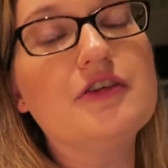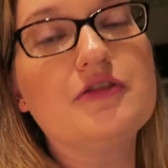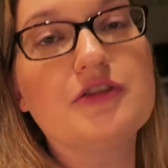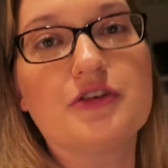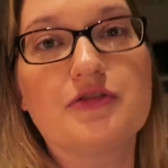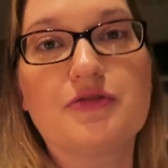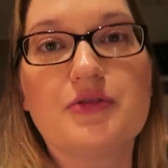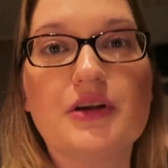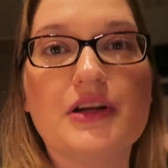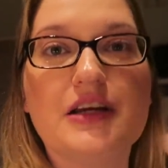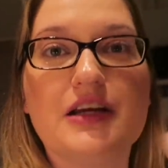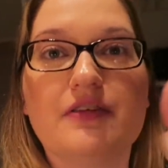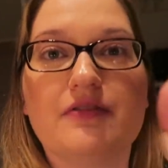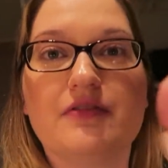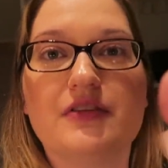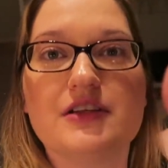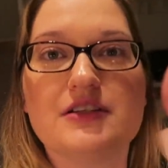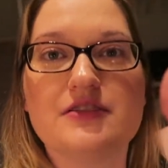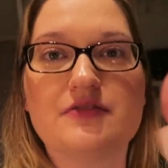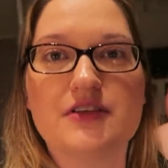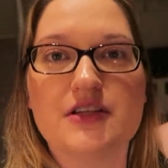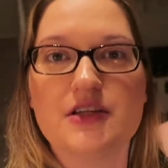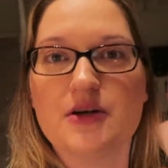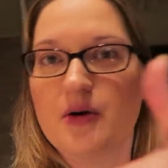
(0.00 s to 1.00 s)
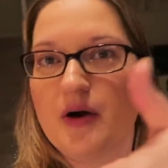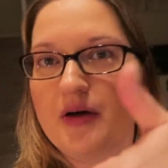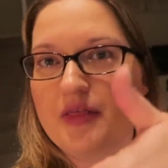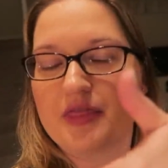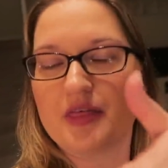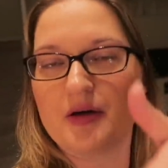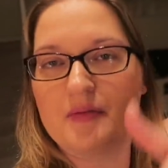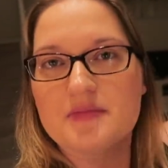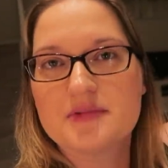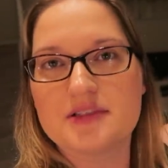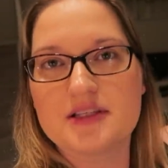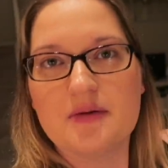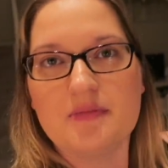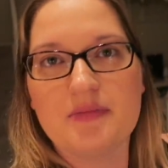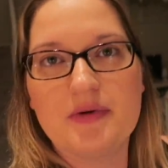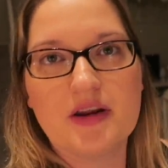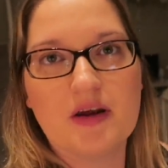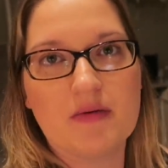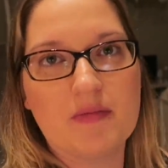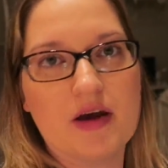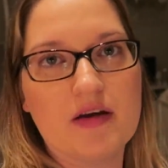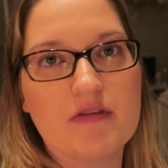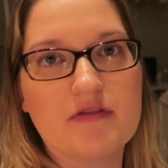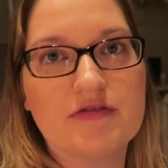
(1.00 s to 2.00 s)
feel free to give this video a thumbs up and
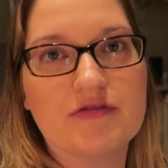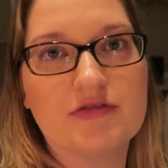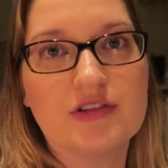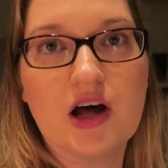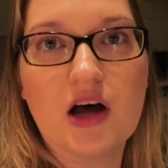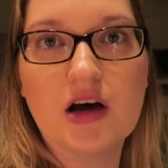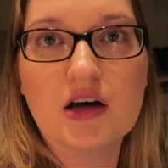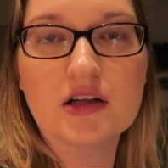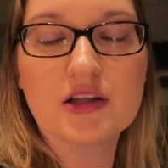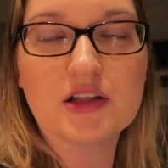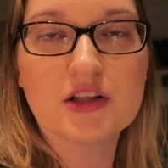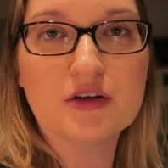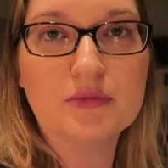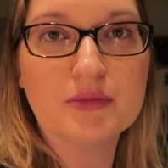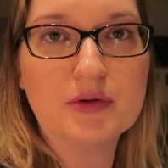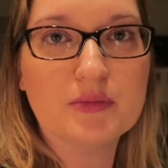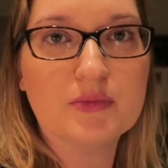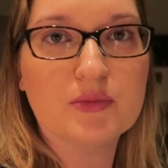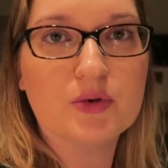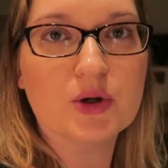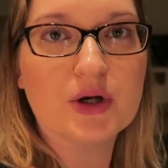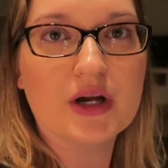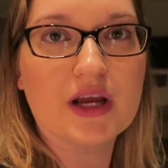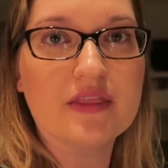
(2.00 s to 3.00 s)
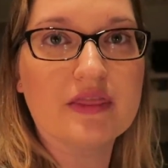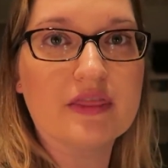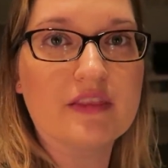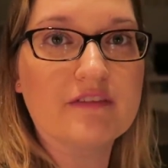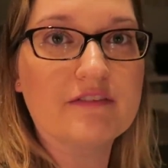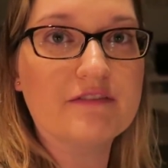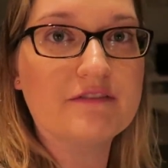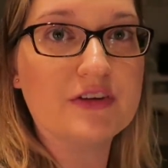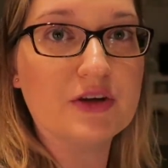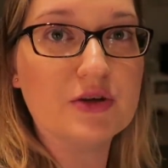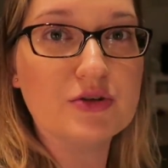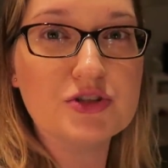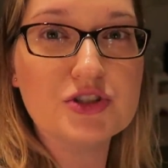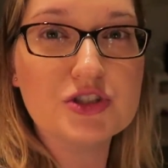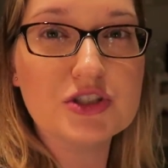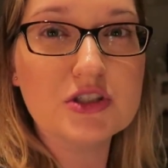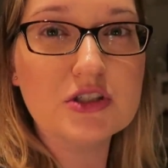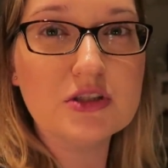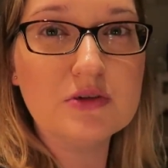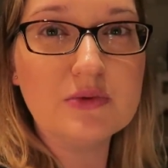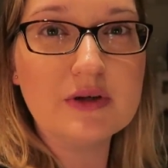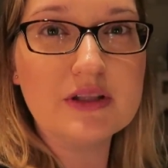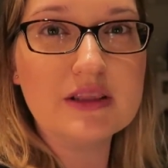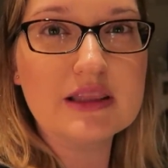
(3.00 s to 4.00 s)
I might vlog a little bit more in the
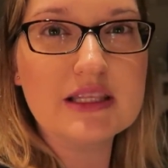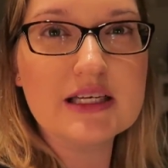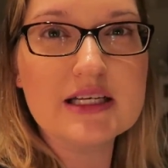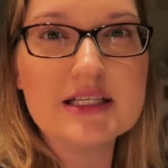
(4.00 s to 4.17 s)
future when